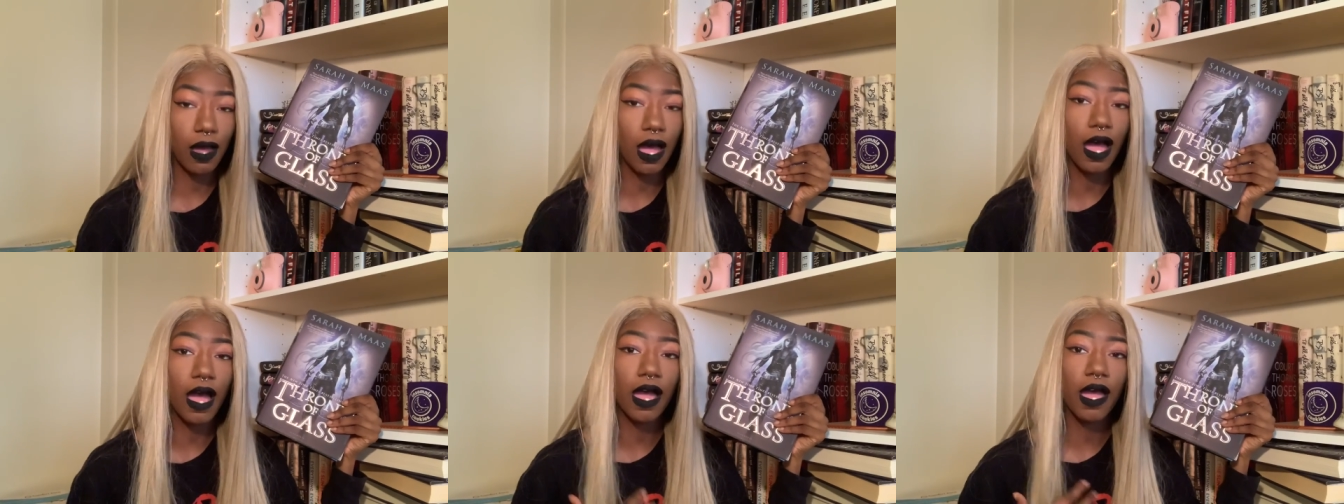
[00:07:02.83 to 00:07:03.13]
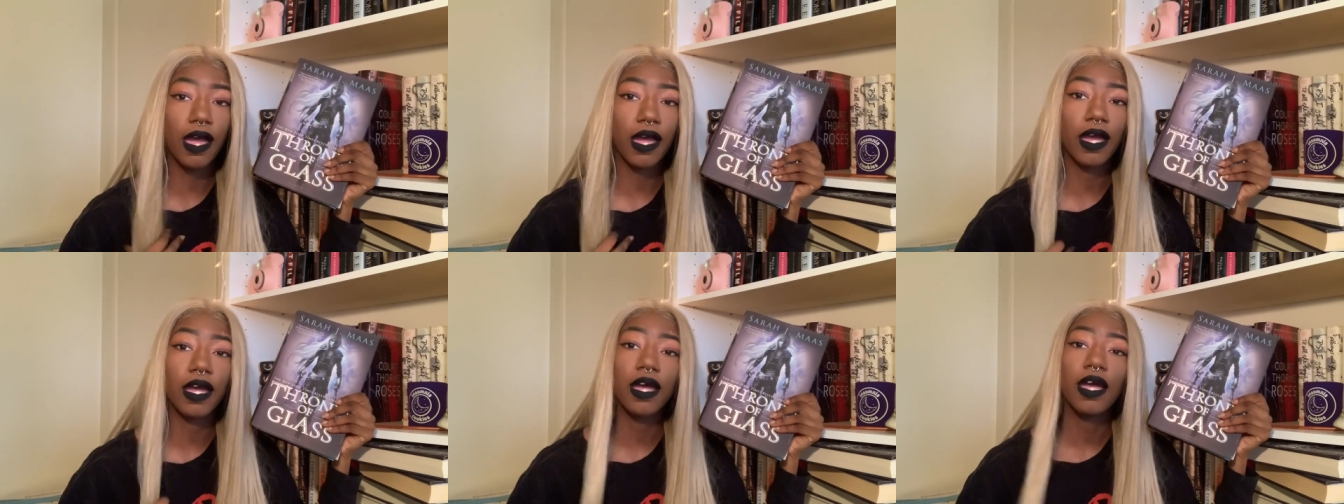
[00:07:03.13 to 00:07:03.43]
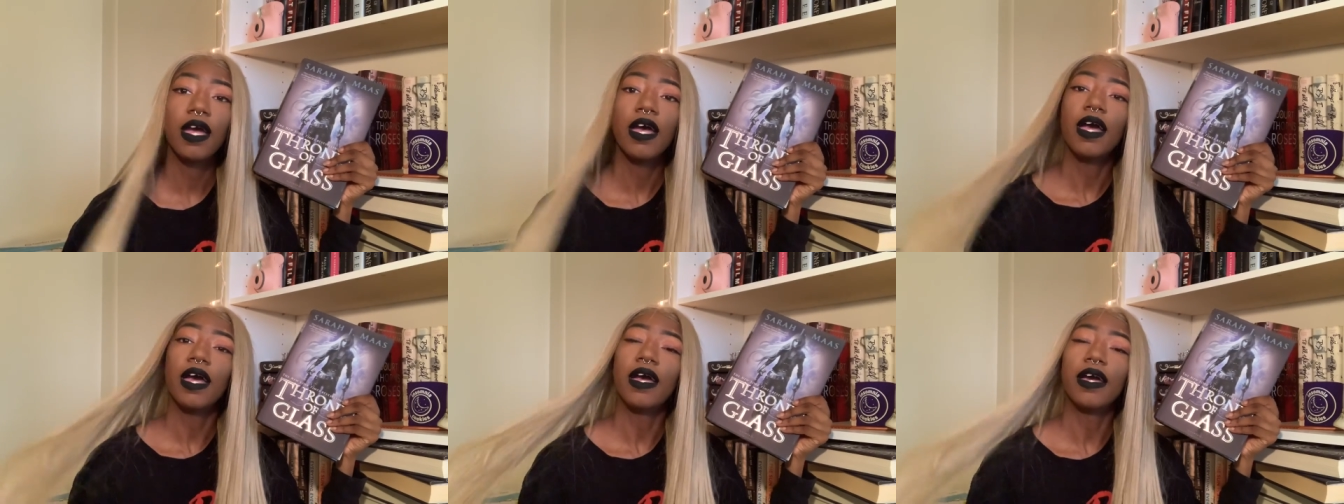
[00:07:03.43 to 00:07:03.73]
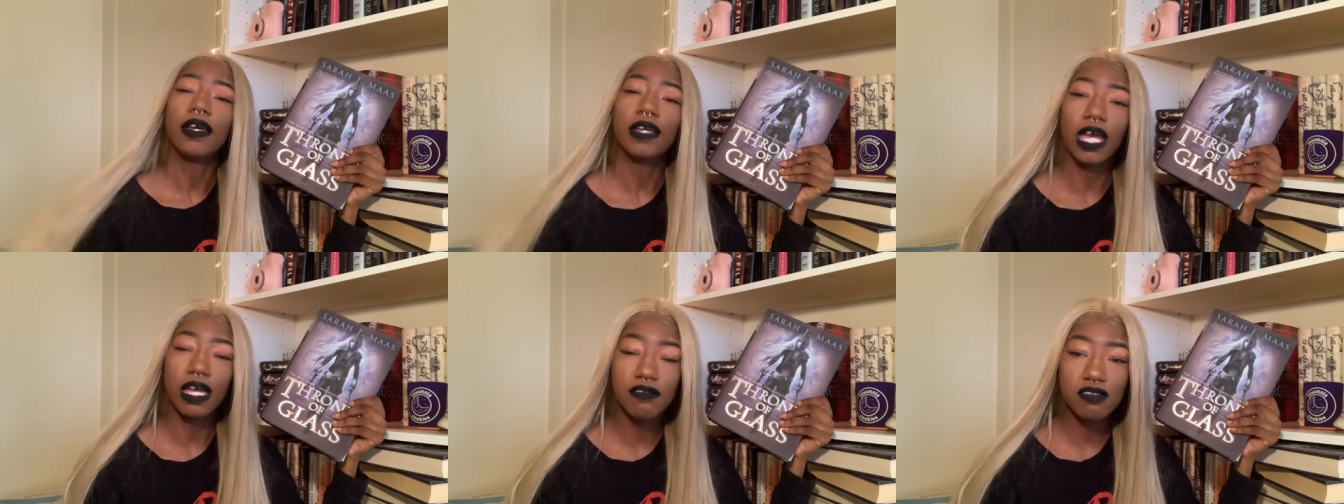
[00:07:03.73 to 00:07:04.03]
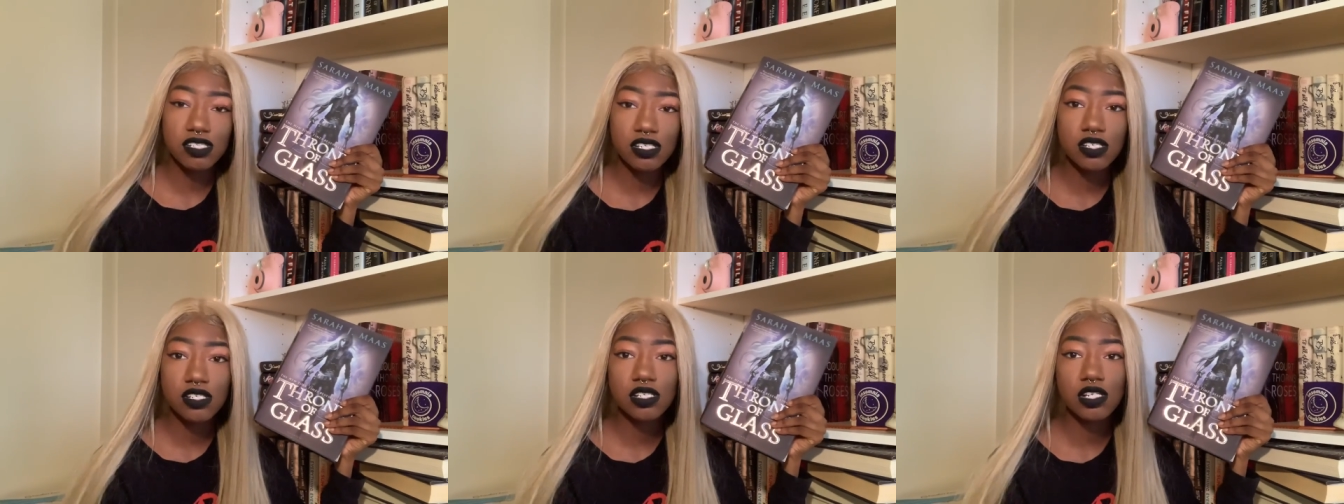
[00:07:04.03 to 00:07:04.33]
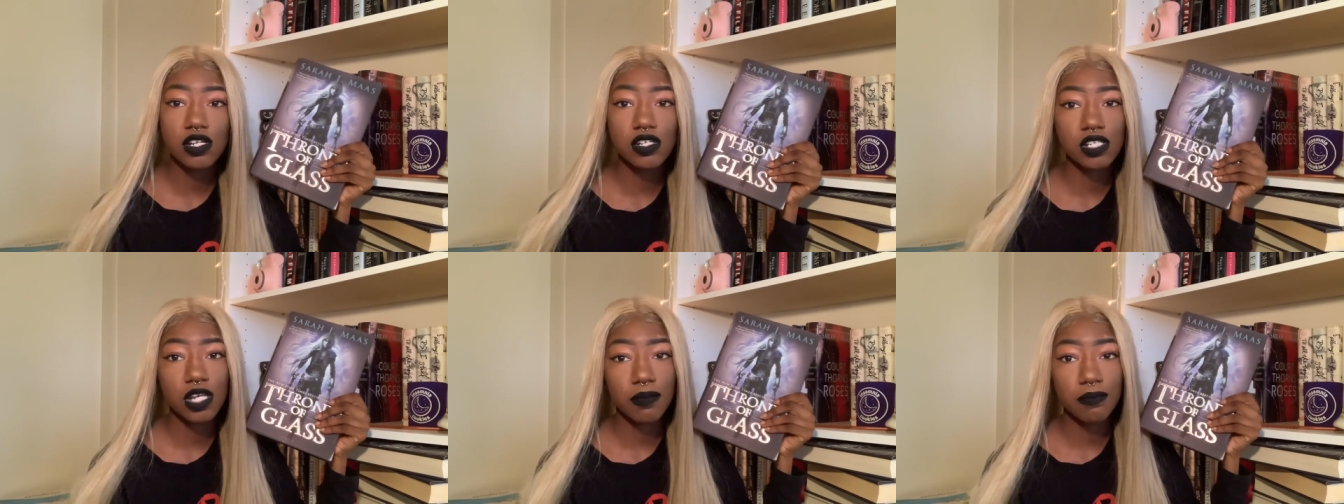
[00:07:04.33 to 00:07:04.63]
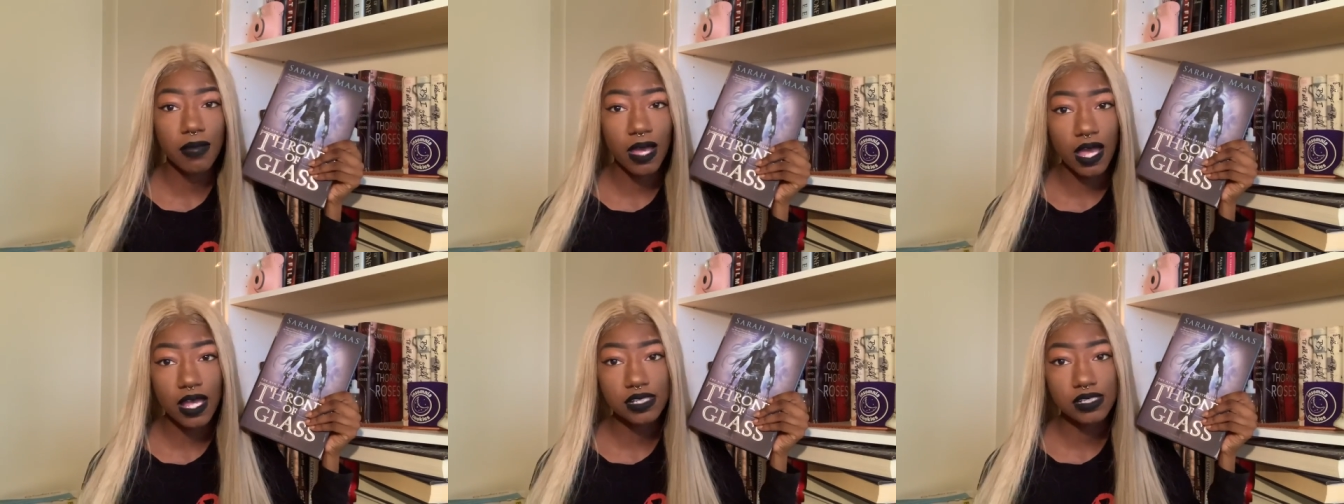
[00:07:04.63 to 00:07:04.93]
I gave into the Sarah J.
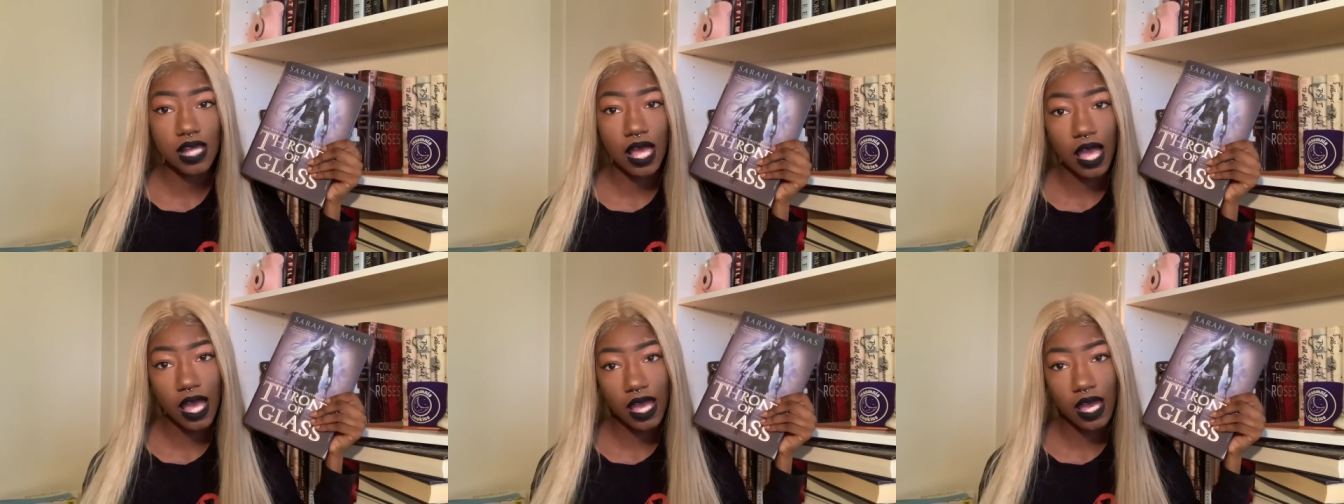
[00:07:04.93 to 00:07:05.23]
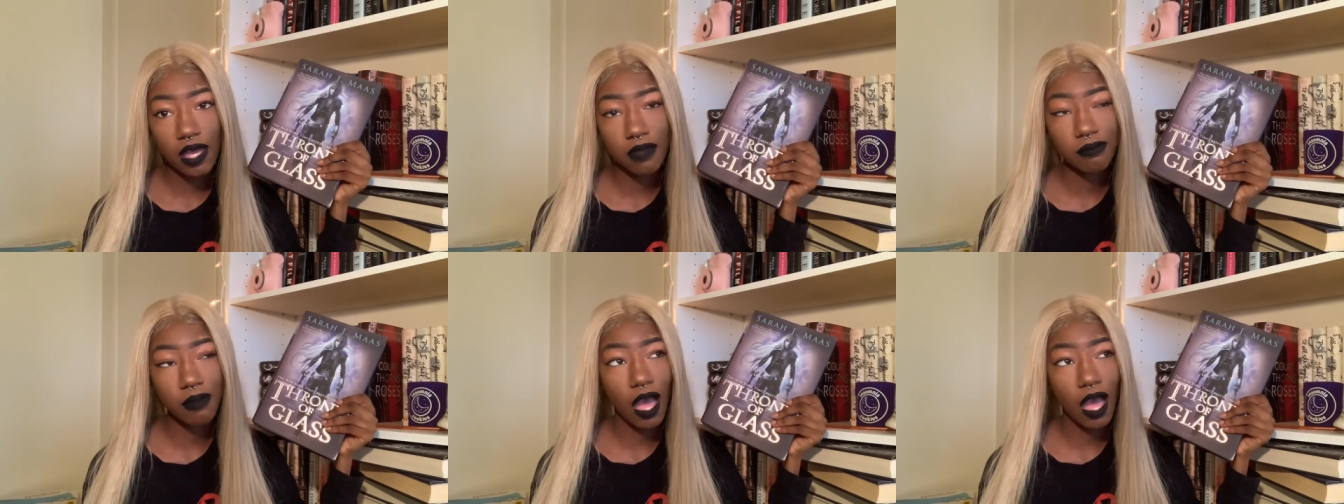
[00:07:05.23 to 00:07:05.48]
Maas hype.